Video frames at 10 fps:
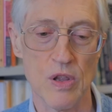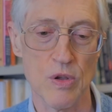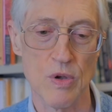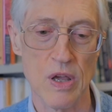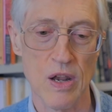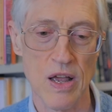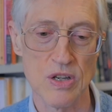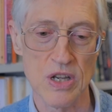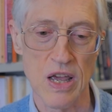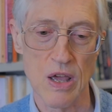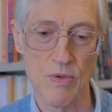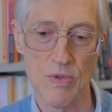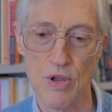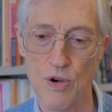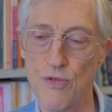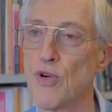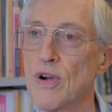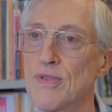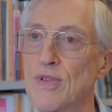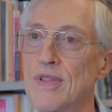you cannot say,
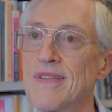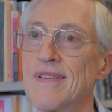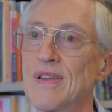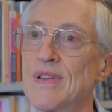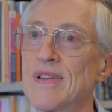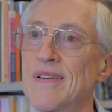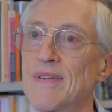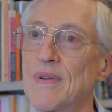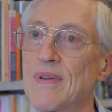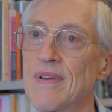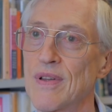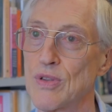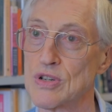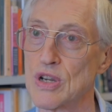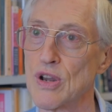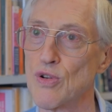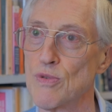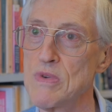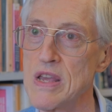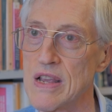therefore, there's another
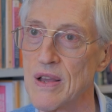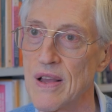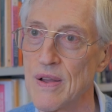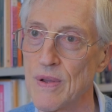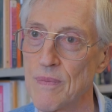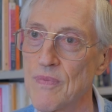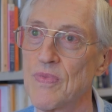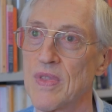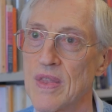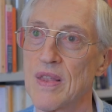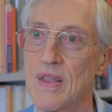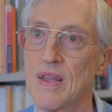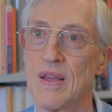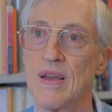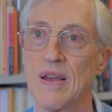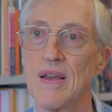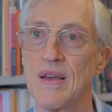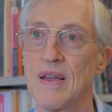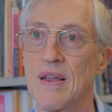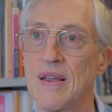me. But in cosmology, we
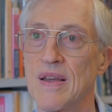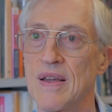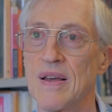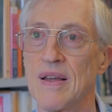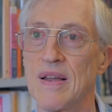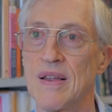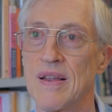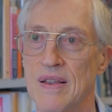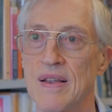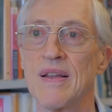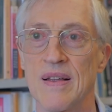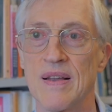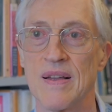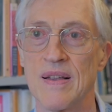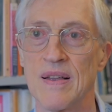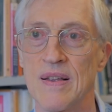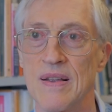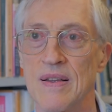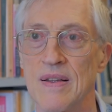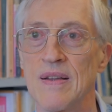usually we throw around this word
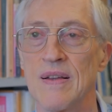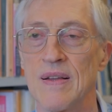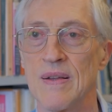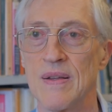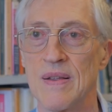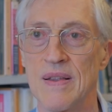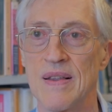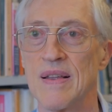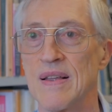infinite. And